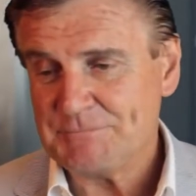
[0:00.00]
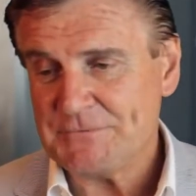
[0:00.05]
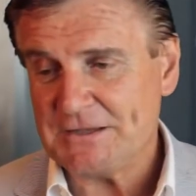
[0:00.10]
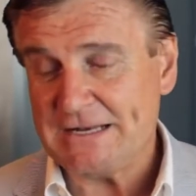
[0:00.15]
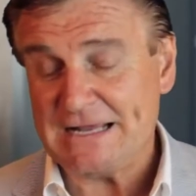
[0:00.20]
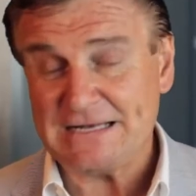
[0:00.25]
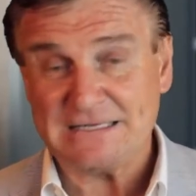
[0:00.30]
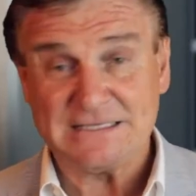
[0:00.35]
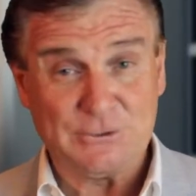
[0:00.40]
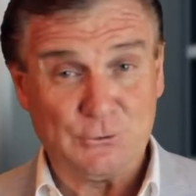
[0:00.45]

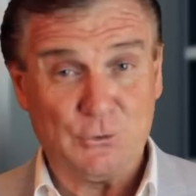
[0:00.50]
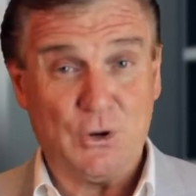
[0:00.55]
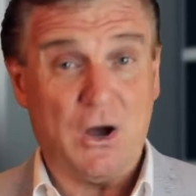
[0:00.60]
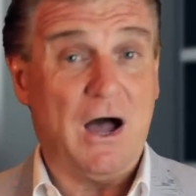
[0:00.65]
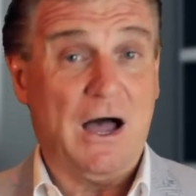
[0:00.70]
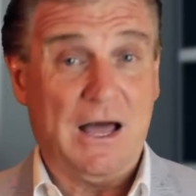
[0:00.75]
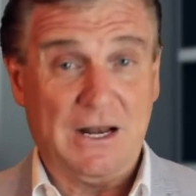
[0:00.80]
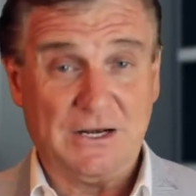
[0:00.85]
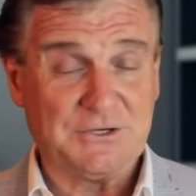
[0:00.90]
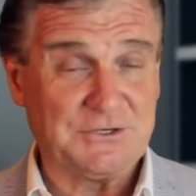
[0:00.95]
It had a little
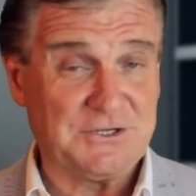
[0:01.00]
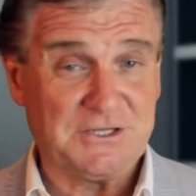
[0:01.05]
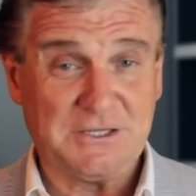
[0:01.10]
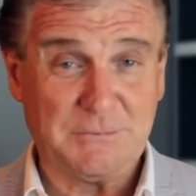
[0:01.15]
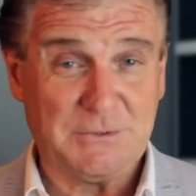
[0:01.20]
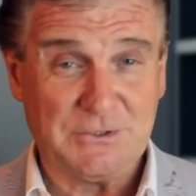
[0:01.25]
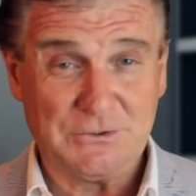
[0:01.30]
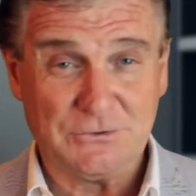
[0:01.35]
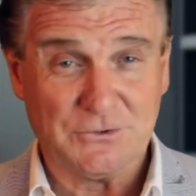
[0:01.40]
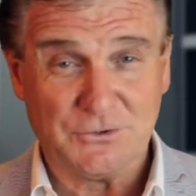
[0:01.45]
island in
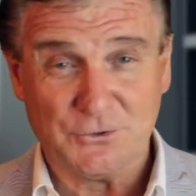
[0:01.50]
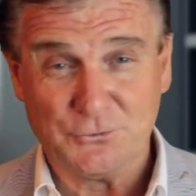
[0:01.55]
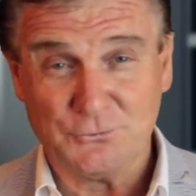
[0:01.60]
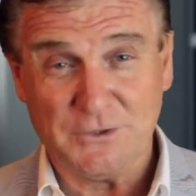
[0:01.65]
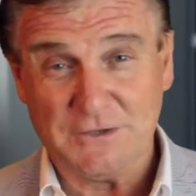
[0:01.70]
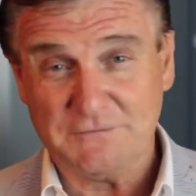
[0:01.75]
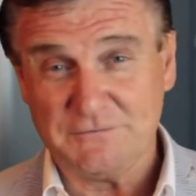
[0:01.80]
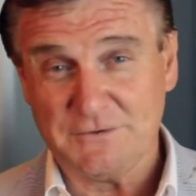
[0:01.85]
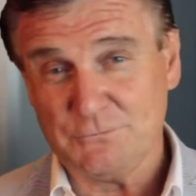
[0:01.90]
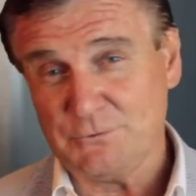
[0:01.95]
the middle of the
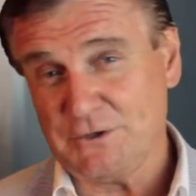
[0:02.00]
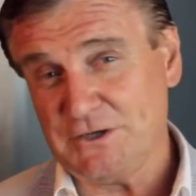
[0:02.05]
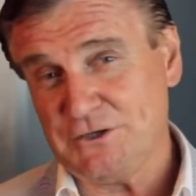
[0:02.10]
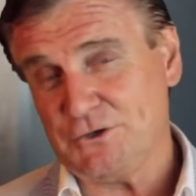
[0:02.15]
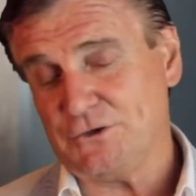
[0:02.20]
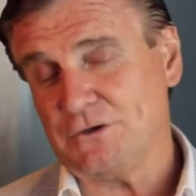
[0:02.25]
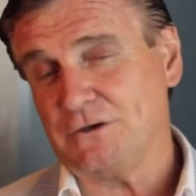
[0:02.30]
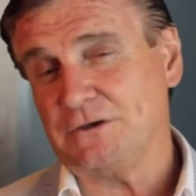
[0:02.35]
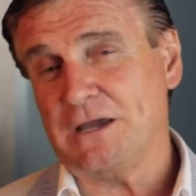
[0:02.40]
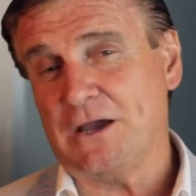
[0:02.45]
river where
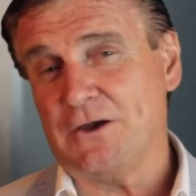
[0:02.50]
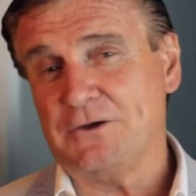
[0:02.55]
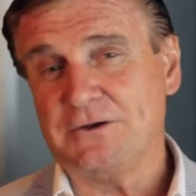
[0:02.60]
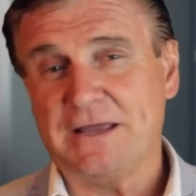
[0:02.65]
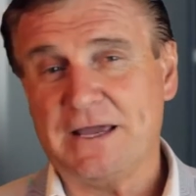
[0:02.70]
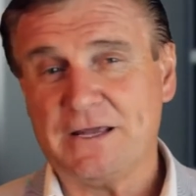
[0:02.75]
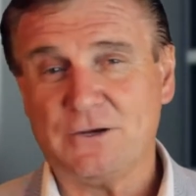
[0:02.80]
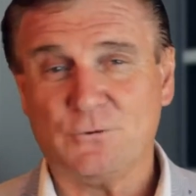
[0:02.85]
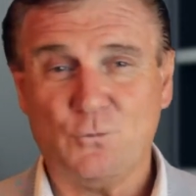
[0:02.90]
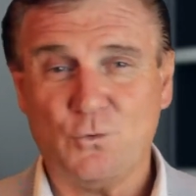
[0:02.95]
you could go
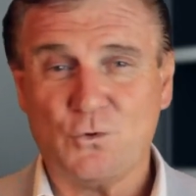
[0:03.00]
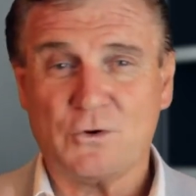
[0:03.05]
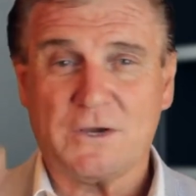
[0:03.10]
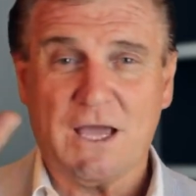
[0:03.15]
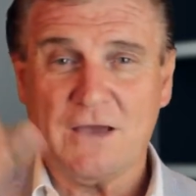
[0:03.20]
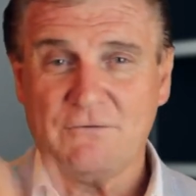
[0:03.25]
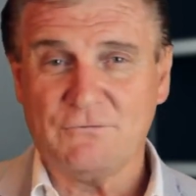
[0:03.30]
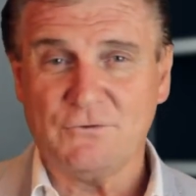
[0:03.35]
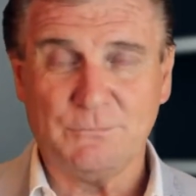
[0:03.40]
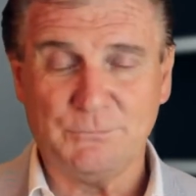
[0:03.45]
down and
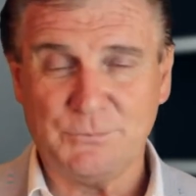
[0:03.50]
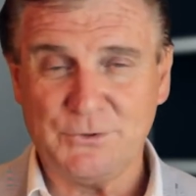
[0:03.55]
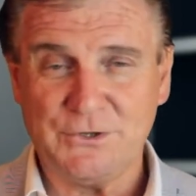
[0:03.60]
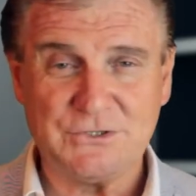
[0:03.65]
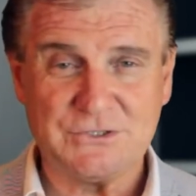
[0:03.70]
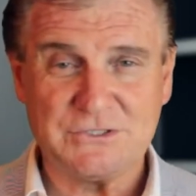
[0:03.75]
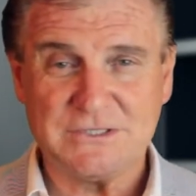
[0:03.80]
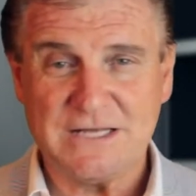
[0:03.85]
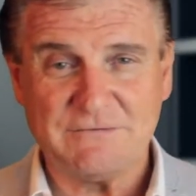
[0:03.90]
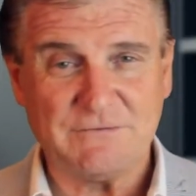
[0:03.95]
walk over a
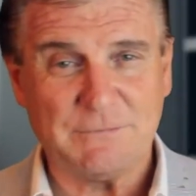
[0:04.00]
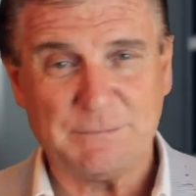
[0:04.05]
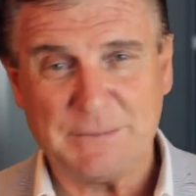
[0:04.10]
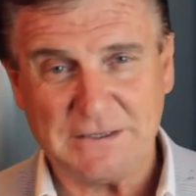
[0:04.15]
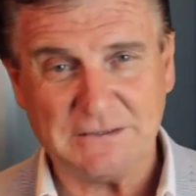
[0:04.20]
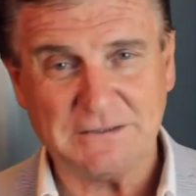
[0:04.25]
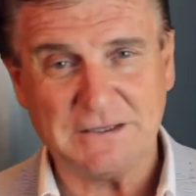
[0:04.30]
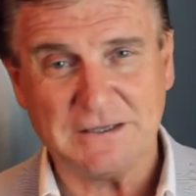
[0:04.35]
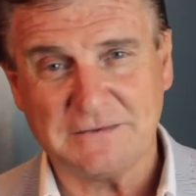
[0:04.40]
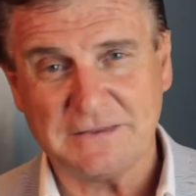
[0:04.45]
bridge and have a
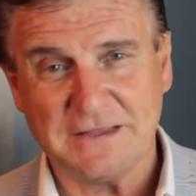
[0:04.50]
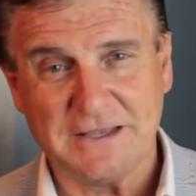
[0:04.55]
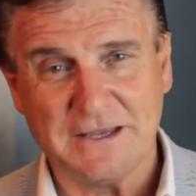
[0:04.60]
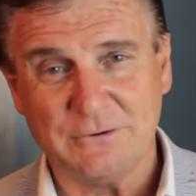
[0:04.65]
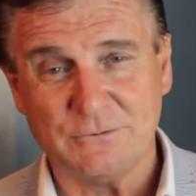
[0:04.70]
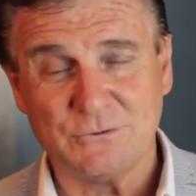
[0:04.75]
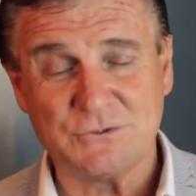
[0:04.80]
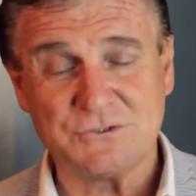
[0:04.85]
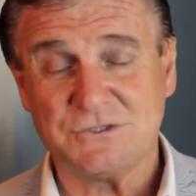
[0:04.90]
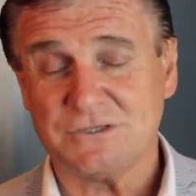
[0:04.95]
picnic
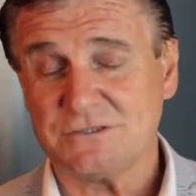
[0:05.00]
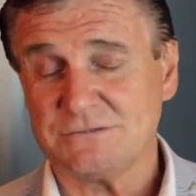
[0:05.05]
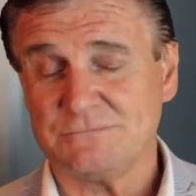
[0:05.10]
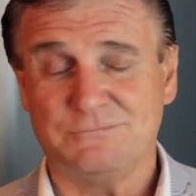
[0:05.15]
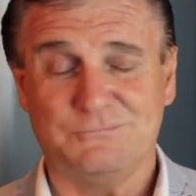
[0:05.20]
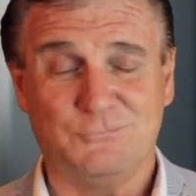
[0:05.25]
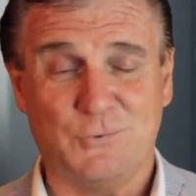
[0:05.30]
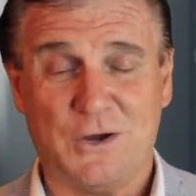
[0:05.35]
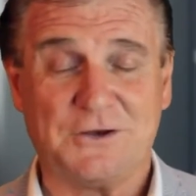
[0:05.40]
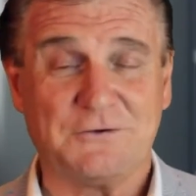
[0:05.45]
there. It was just
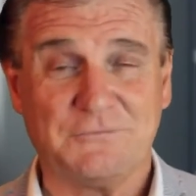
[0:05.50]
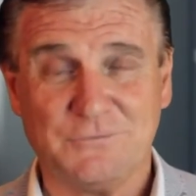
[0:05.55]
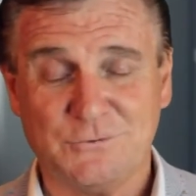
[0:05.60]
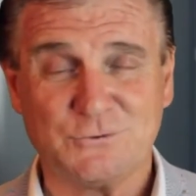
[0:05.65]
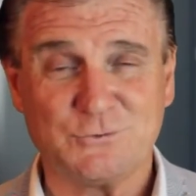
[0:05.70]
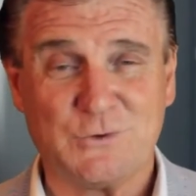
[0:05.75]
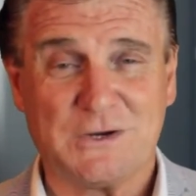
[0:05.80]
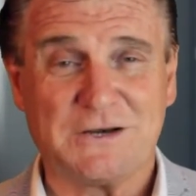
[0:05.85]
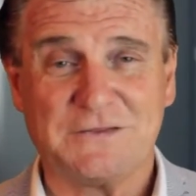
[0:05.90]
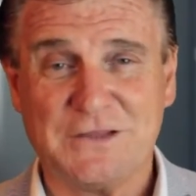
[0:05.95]
wonderful.
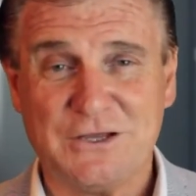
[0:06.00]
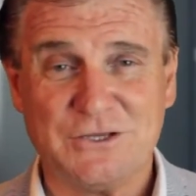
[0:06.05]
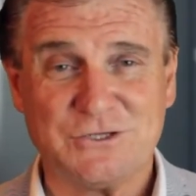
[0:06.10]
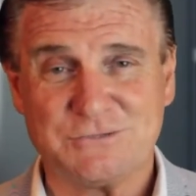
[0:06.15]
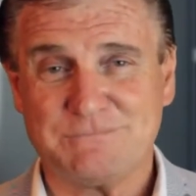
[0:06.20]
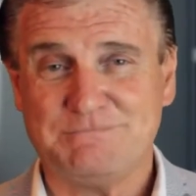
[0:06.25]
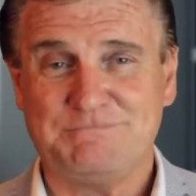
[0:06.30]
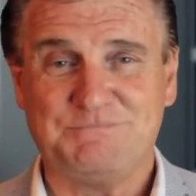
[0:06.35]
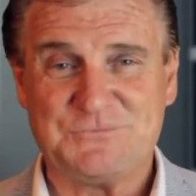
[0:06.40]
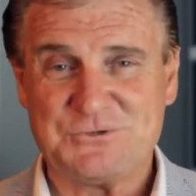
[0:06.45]
It was one of
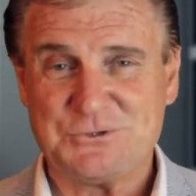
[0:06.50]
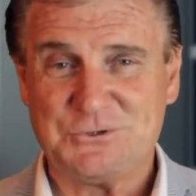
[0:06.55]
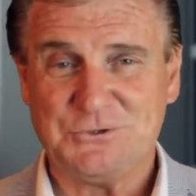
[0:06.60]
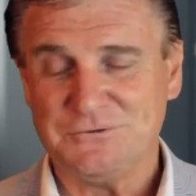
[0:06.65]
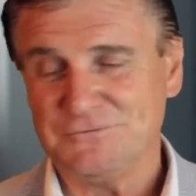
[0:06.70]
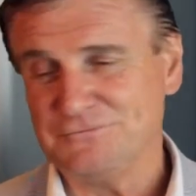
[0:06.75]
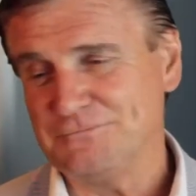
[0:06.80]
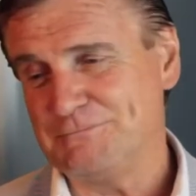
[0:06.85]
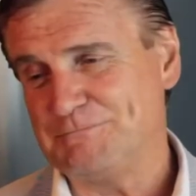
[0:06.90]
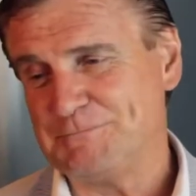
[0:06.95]
those
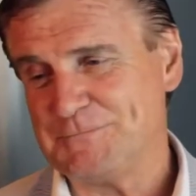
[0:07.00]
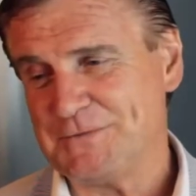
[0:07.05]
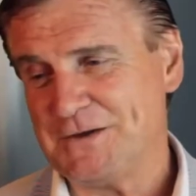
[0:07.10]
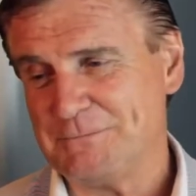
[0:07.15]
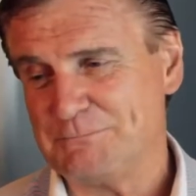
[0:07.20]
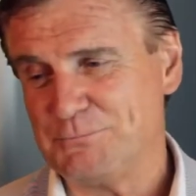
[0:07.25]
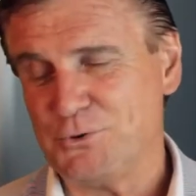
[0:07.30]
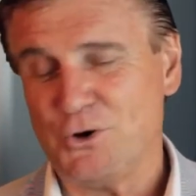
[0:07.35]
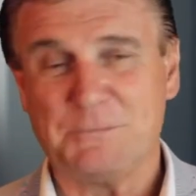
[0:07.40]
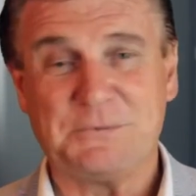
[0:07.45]
sort of
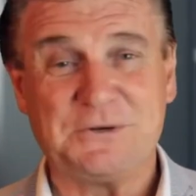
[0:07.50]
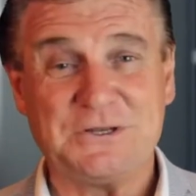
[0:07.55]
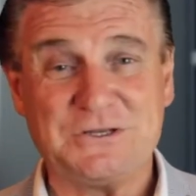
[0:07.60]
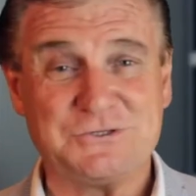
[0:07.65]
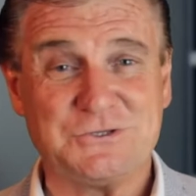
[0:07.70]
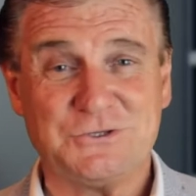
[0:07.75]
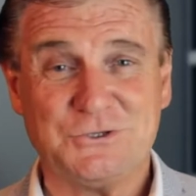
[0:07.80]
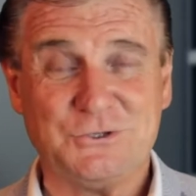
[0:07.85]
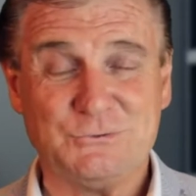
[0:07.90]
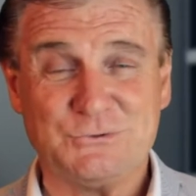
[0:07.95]
uh,
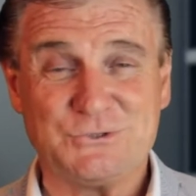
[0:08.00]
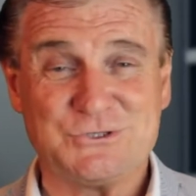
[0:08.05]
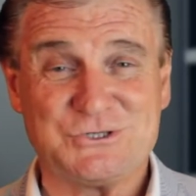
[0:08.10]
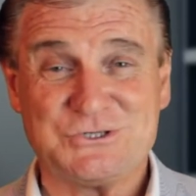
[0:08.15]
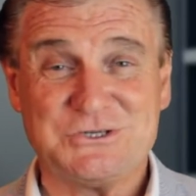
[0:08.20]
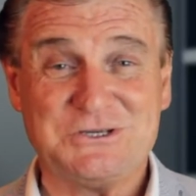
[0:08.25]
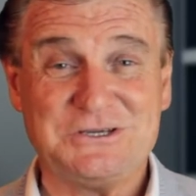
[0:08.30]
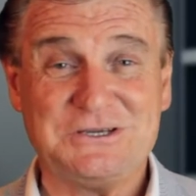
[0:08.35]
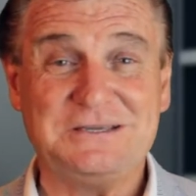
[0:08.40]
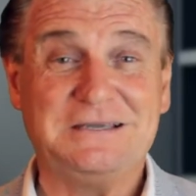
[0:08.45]
properties that you would
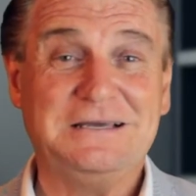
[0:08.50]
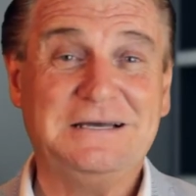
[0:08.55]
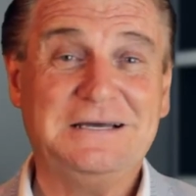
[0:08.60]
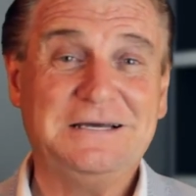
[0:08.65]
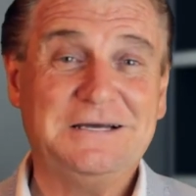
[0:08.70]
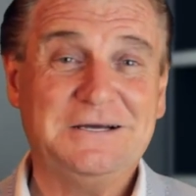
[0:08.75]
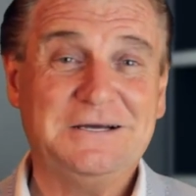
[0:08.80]
see